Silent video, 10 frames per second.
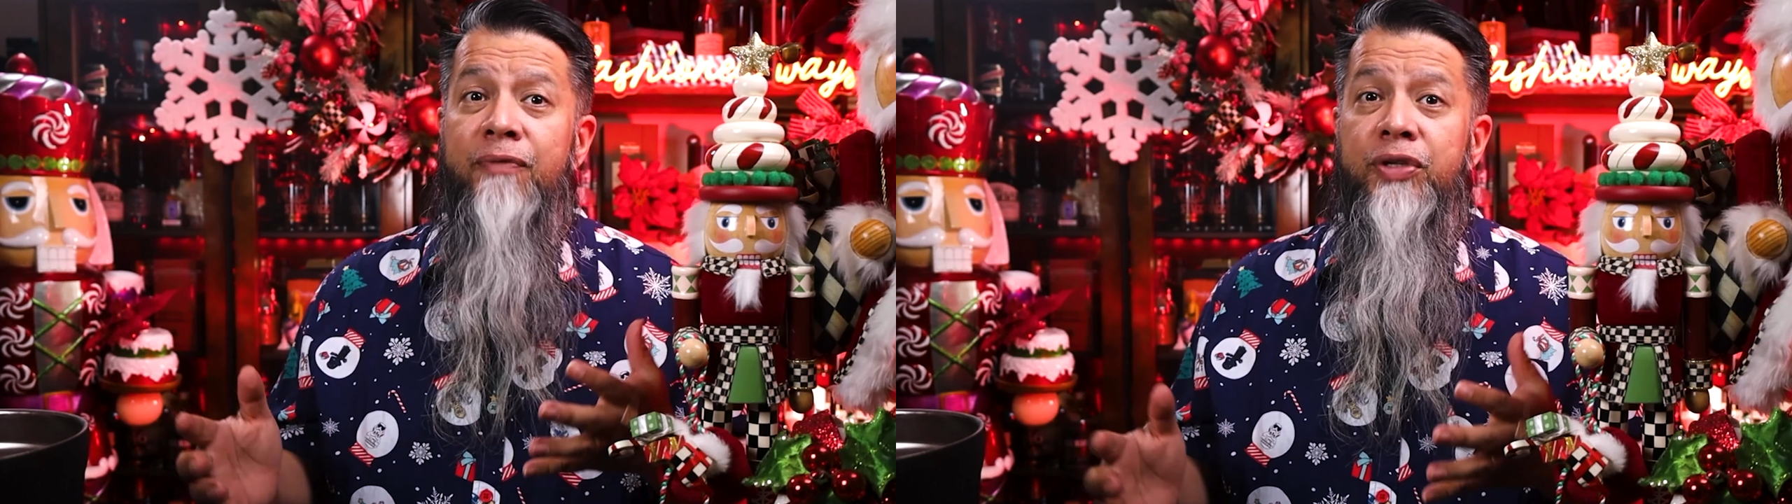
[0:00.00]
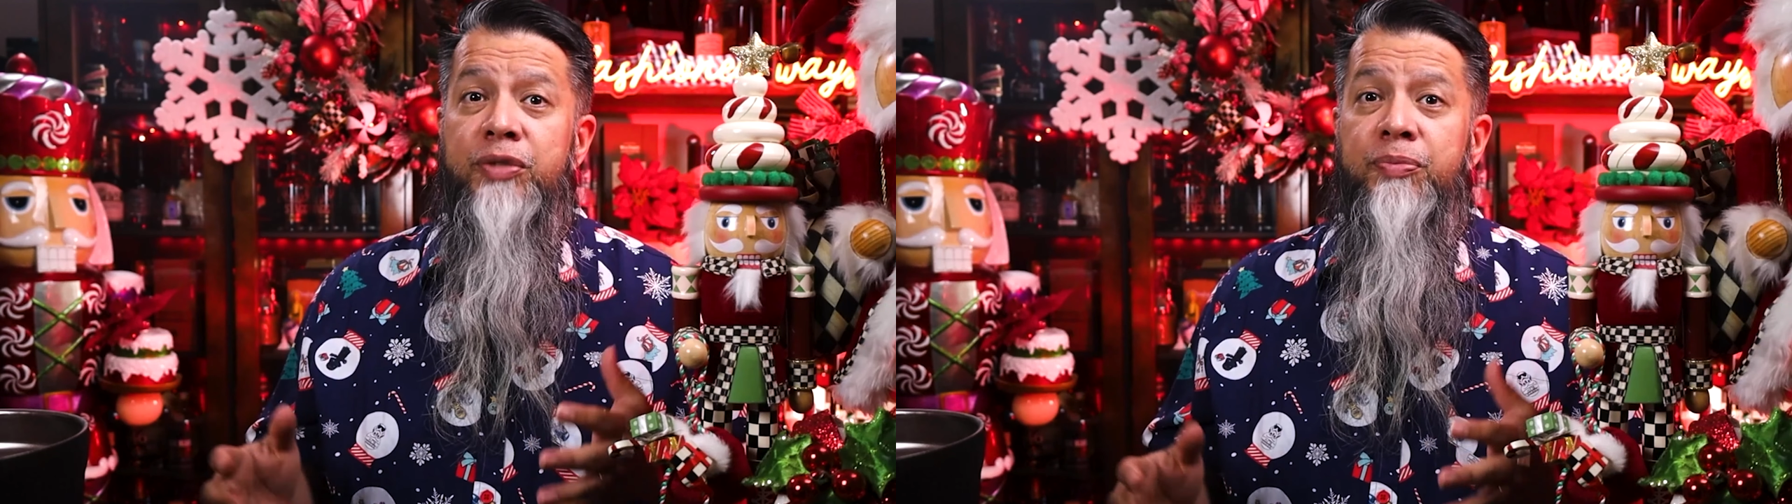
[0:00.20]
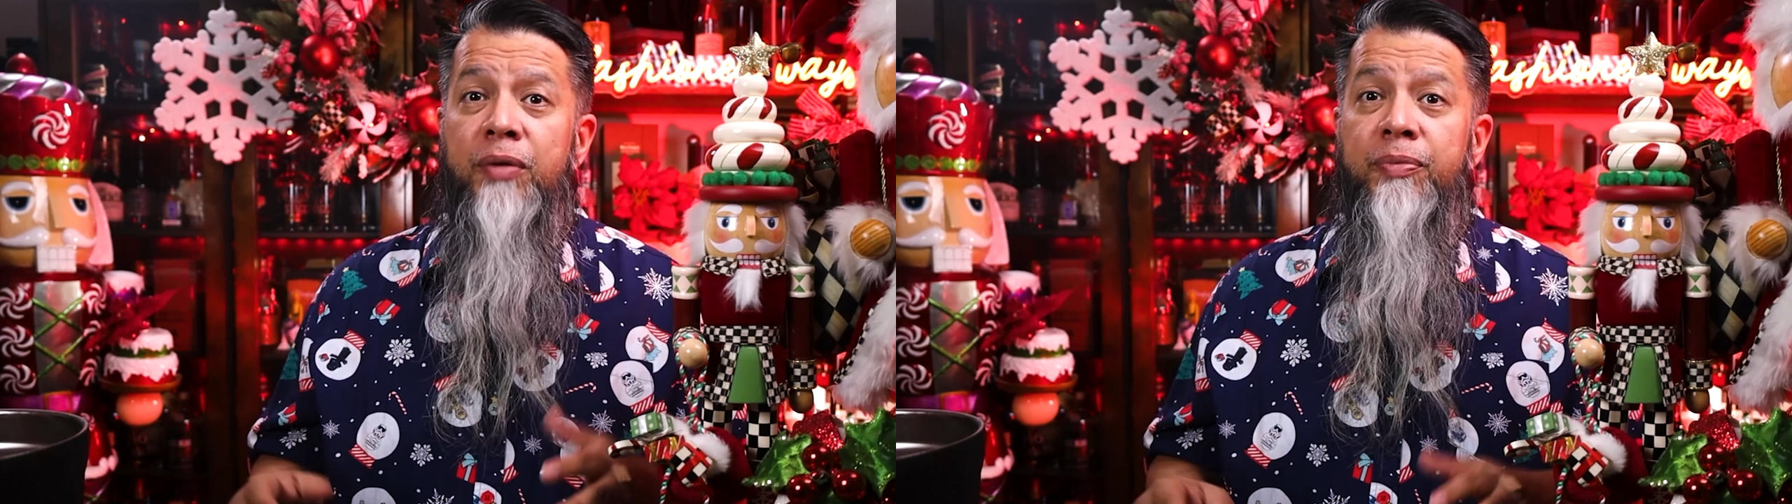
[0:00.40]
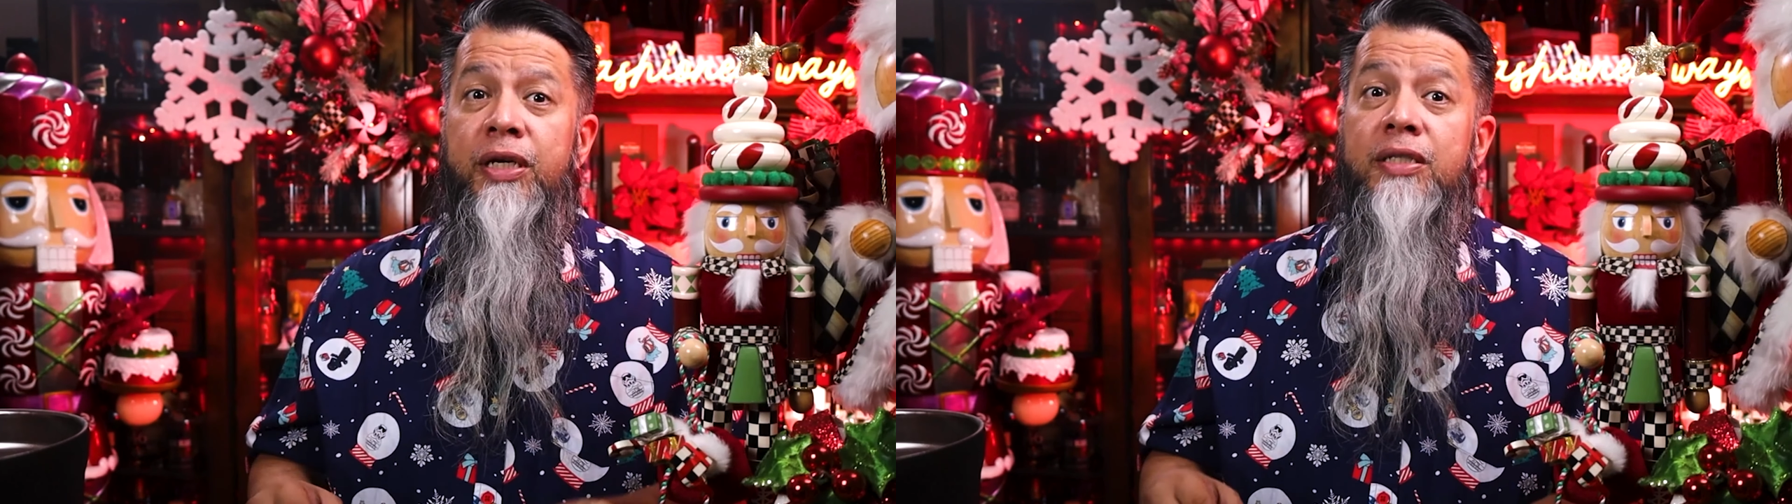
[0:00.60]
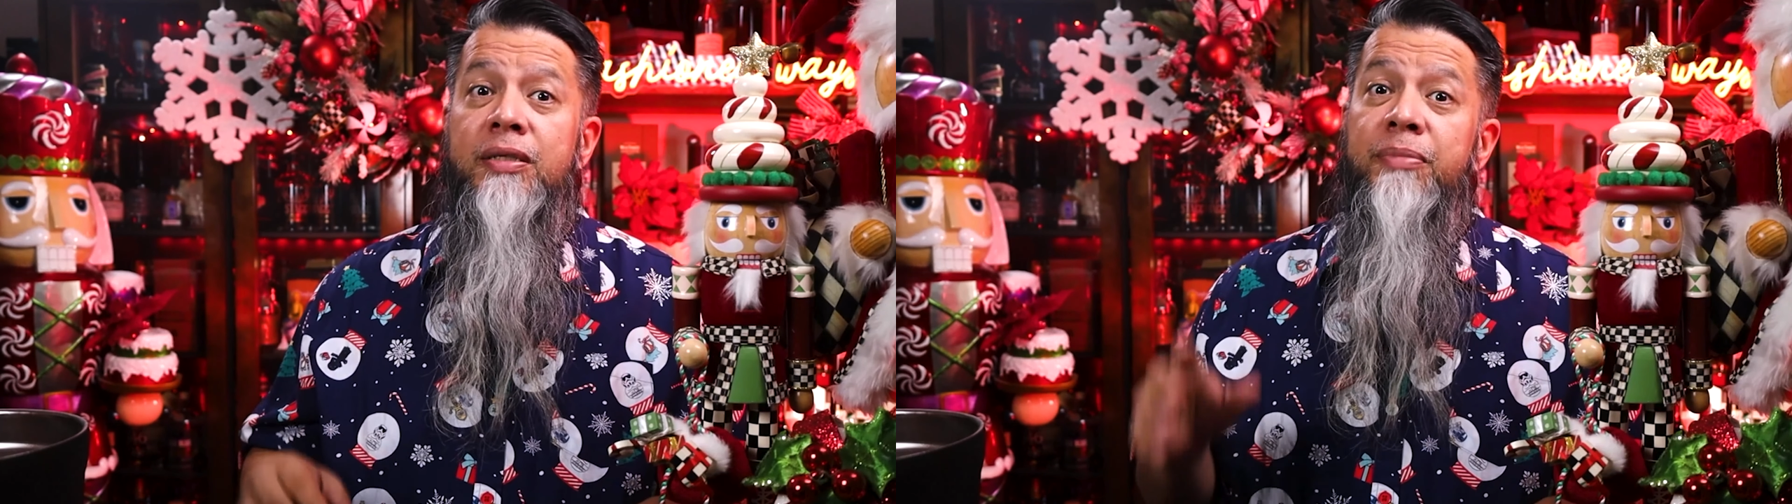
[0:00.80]
this part
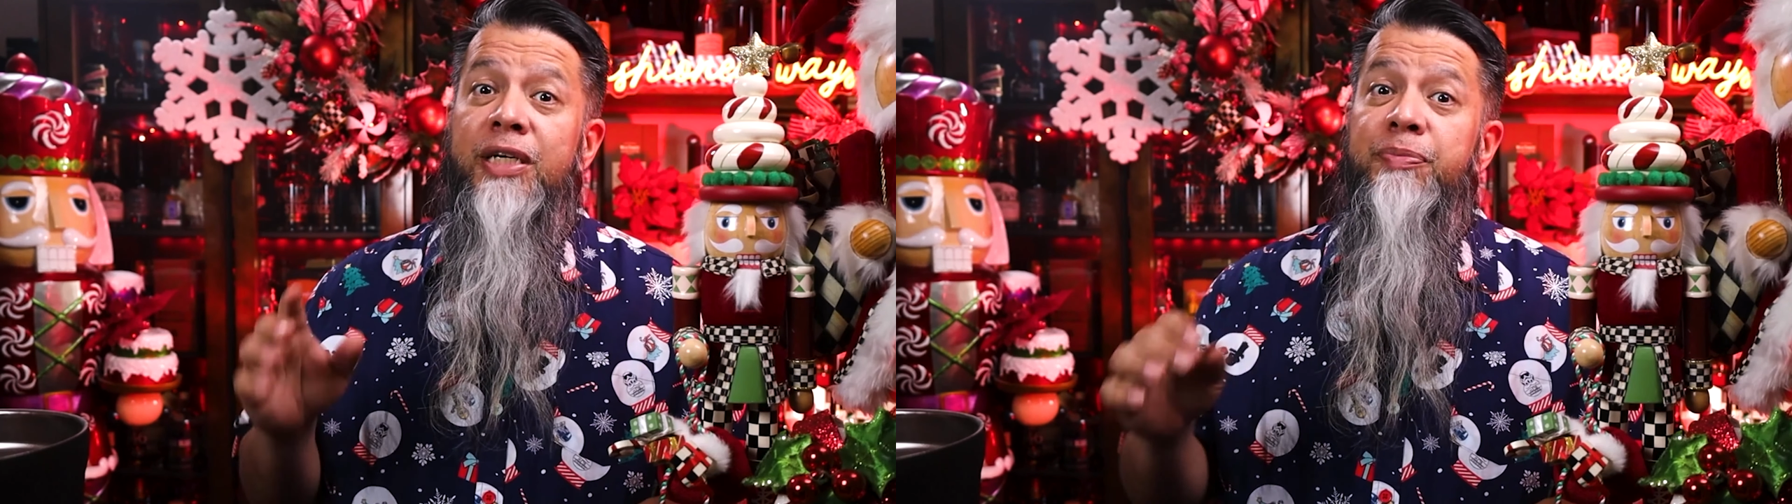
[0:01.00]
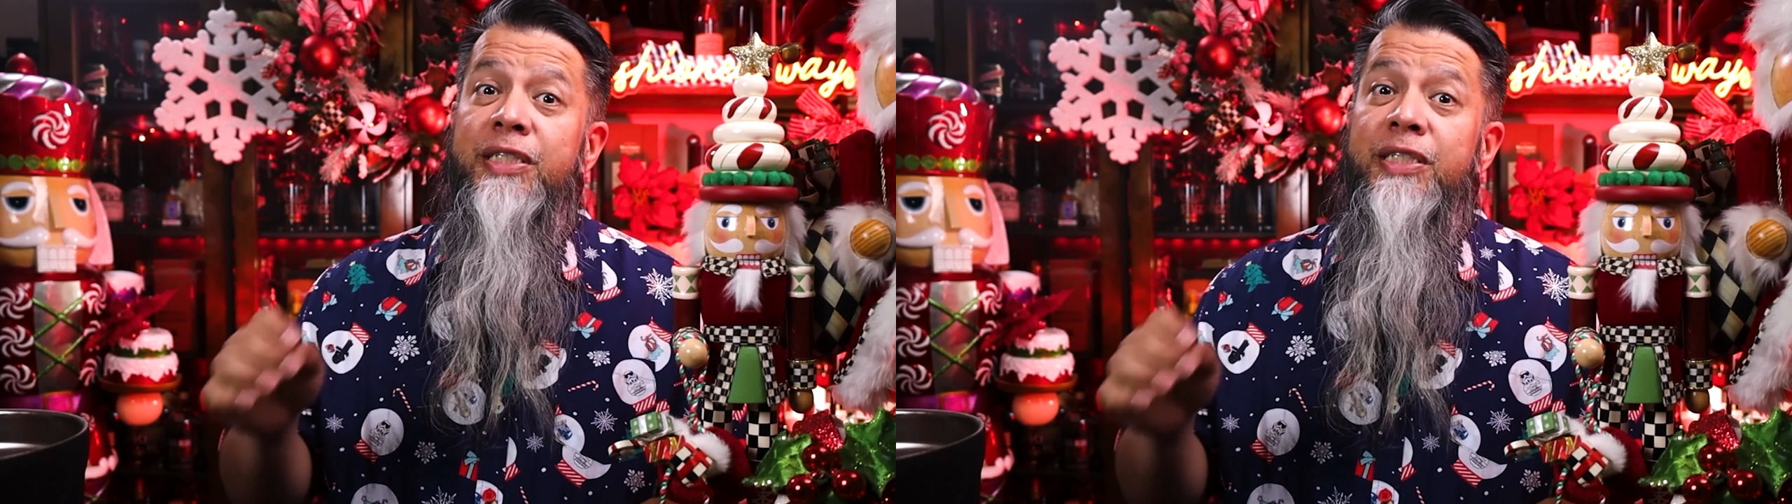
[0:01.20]
because it must be